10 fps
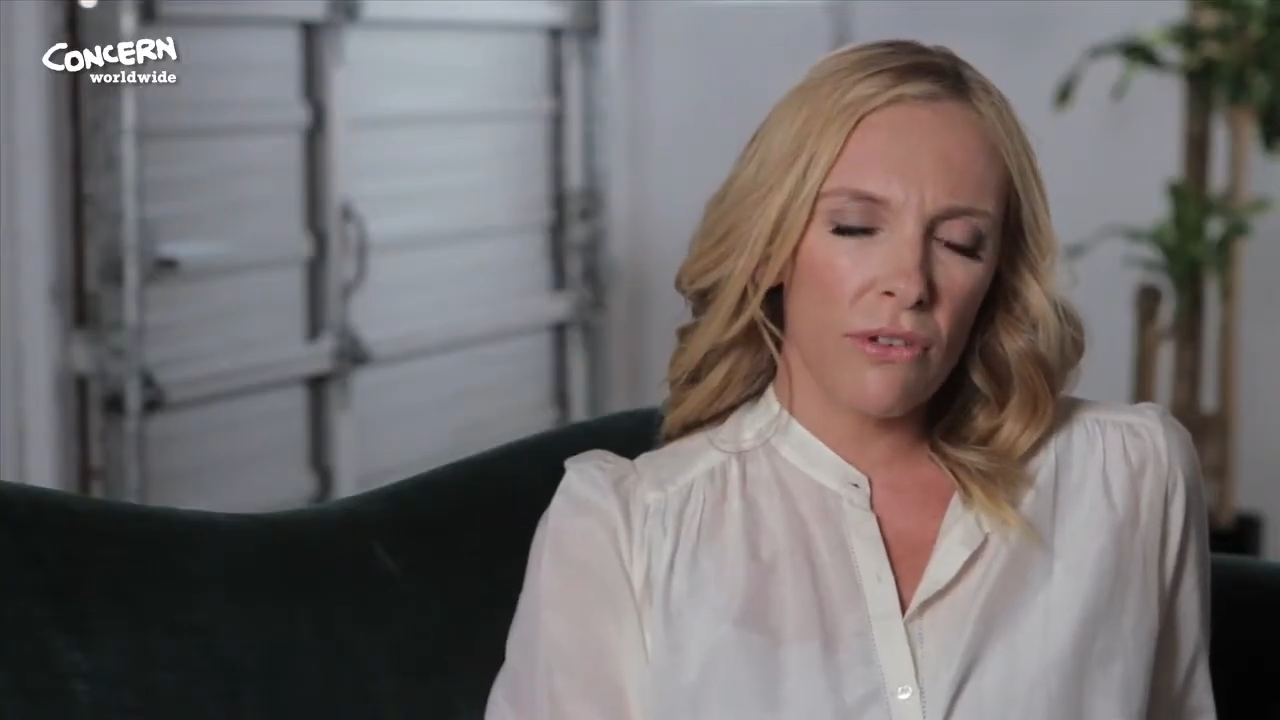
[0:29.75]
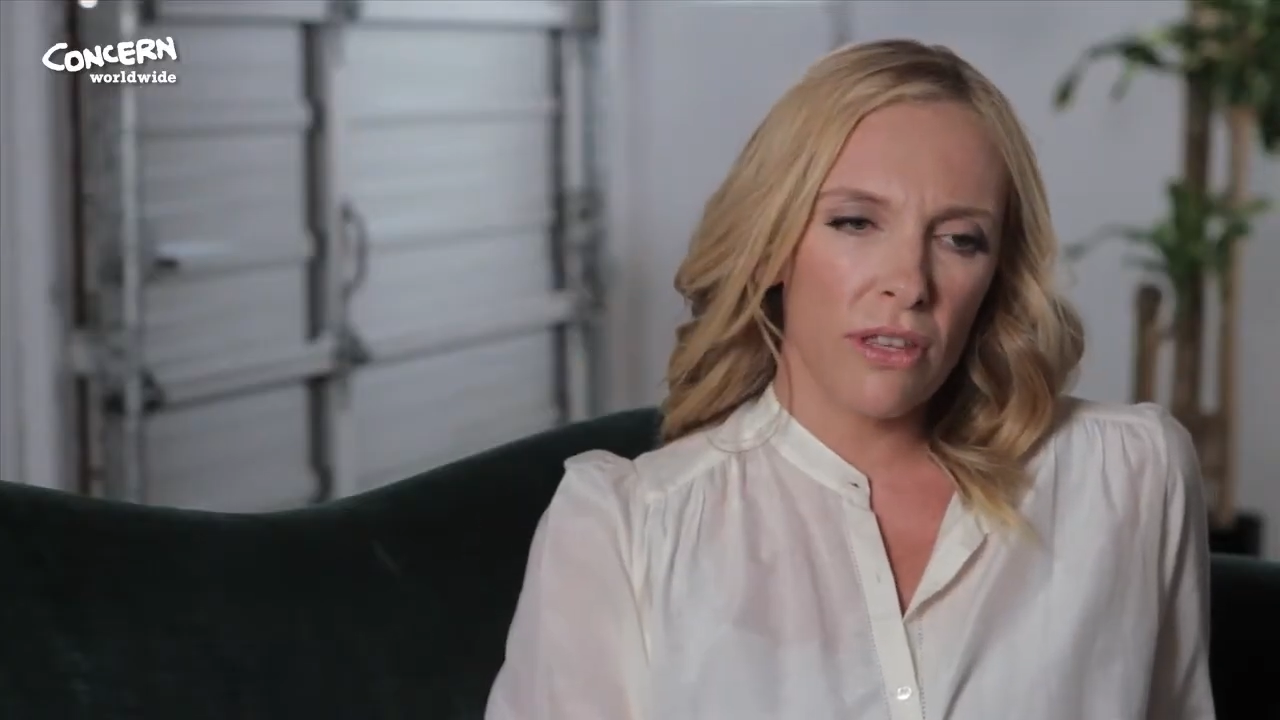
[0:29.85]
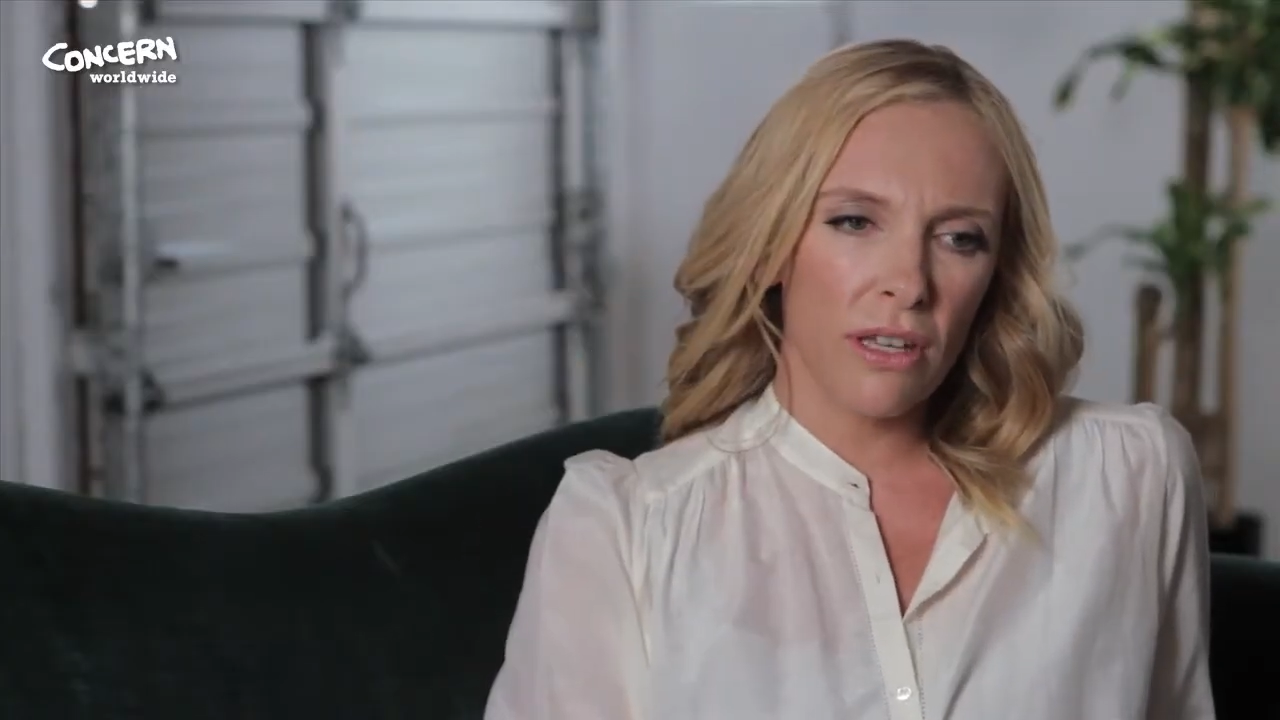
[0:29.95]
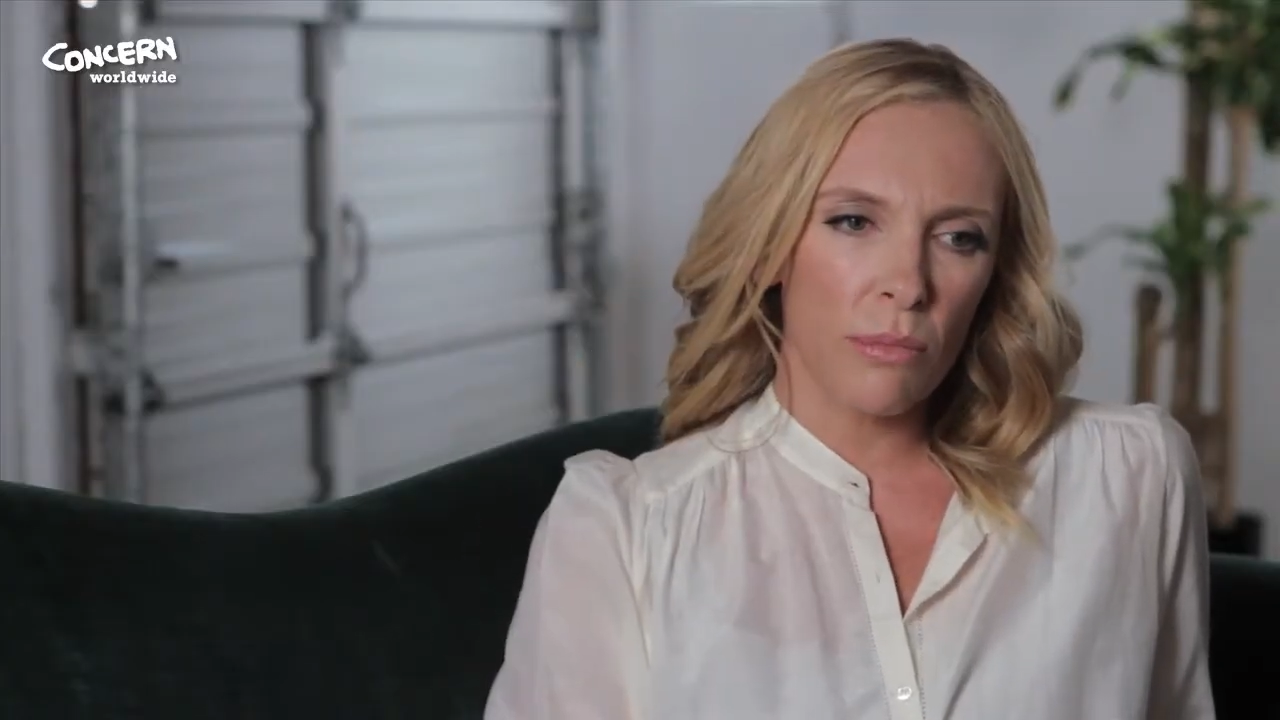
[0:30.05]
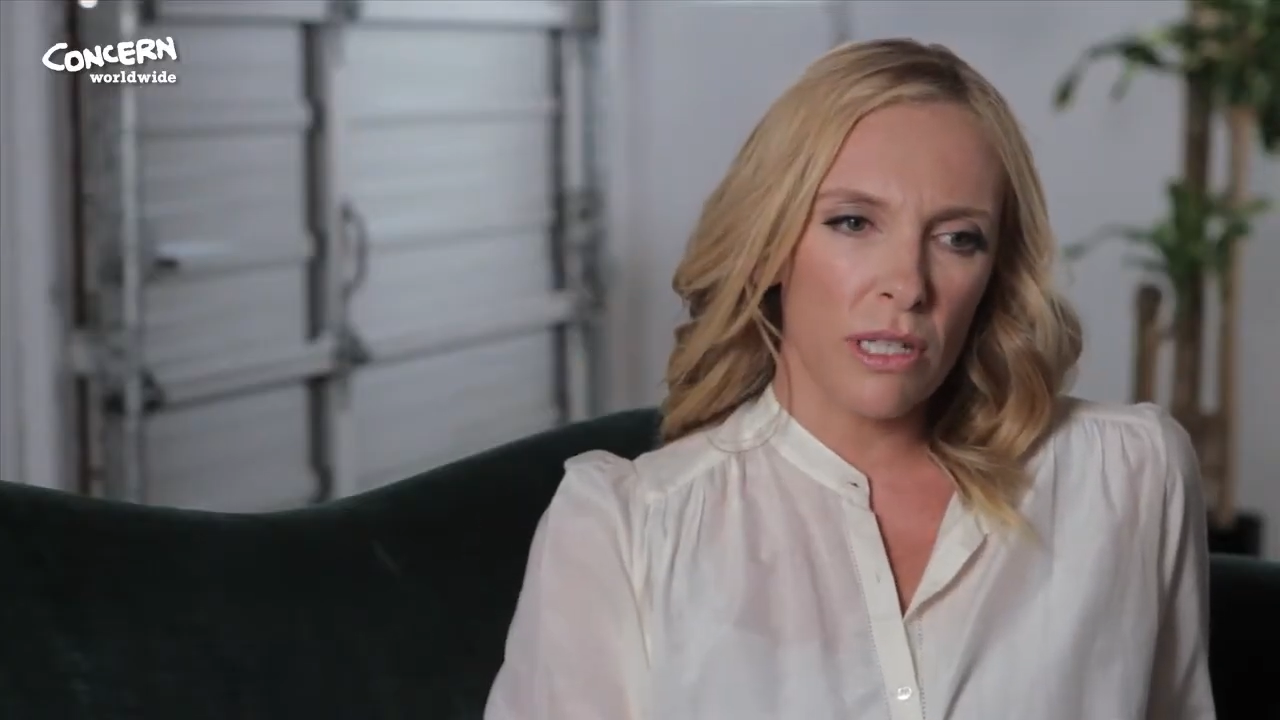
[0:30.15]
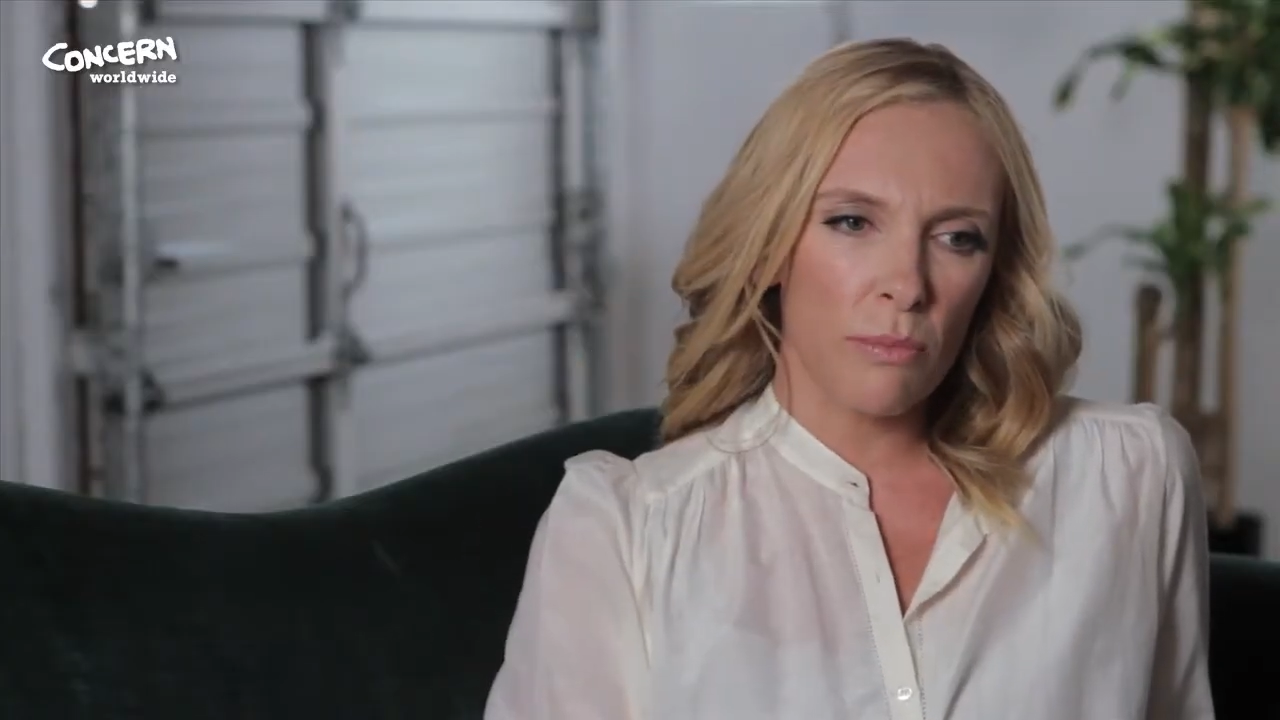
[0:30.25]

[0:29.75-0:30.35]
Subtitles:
everything in